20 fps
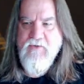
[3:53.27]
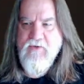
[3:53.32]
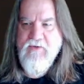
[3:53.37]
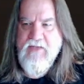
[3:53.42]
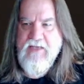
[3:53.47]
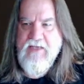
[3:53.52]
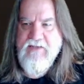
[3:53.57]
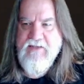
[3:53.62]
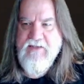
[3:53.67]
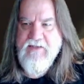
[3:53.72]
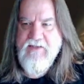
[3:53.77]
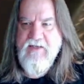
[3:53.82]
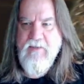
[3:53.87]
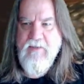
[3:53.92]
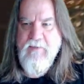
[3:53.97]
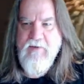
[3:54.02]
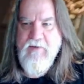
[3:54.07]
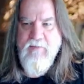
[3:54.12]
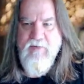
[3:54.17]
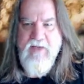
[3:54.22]
that doesn't
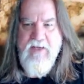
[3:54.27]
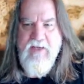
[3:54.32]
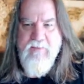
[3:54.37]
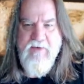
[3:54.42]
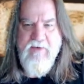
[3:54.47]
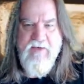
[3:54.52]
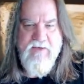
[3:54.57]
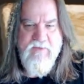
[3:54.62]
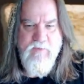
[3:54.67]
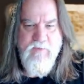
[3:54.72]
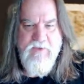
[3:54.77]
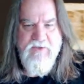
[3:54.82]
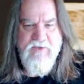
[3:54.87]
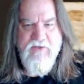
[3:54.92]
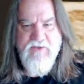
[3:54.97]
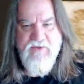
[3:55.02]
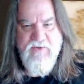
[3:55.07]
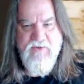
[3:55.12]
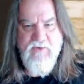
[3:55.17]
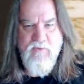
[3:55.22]
come into play because we
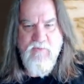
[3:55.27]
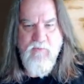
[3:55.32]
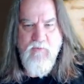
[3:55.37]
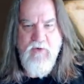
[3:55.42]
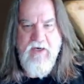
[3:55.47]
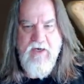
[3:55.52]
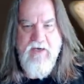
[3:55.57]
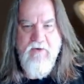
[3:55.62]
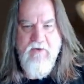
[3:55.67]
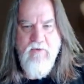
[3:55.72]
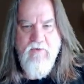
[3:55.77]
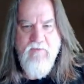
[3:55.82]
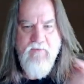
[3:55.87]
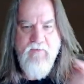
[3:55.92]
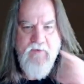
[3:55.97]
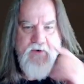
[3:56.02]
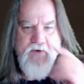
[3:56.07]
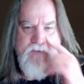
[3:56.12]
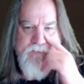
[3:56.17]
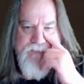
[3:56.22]
just zoom right
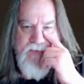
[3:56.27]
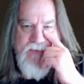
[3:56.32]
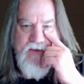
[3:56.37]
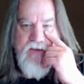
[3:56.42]
over